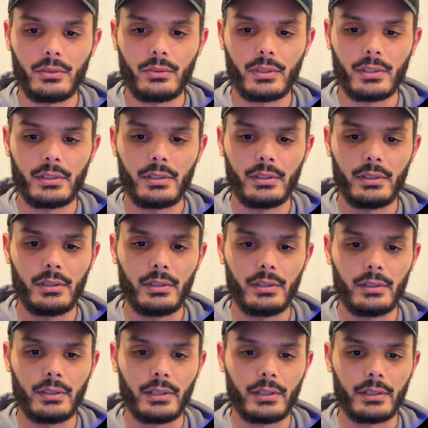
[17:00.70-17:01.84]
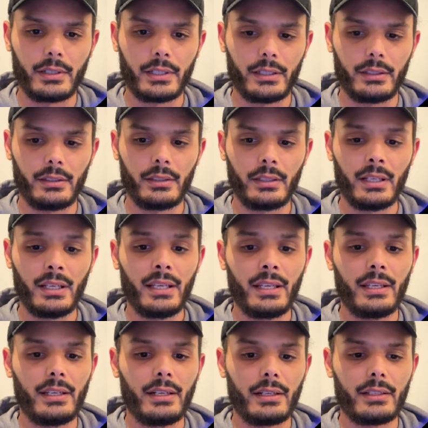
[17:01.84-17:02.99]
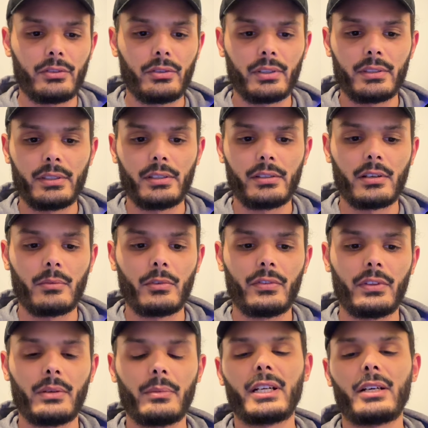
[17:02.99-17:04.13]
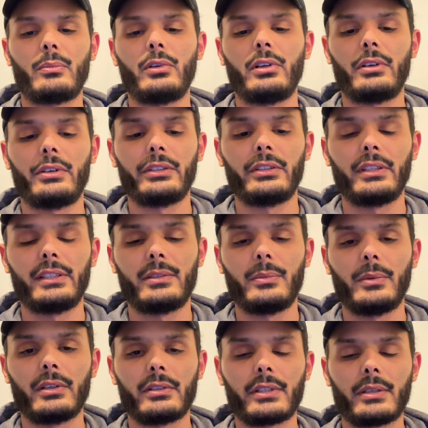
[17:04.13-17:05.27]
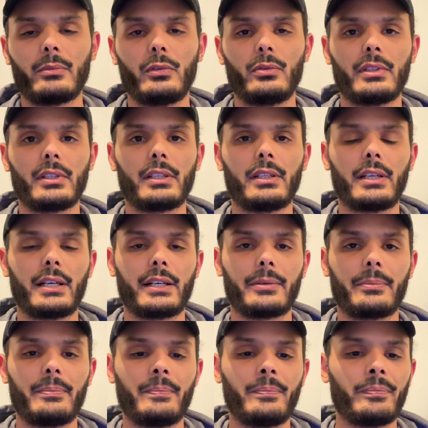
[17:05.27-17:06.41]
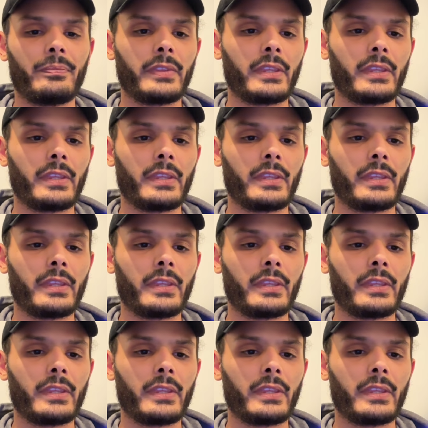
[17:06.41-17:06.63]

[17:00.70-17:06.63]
as you can see, they are added. Here, as you can see, some of them are blurred. It's because I'm using an ARM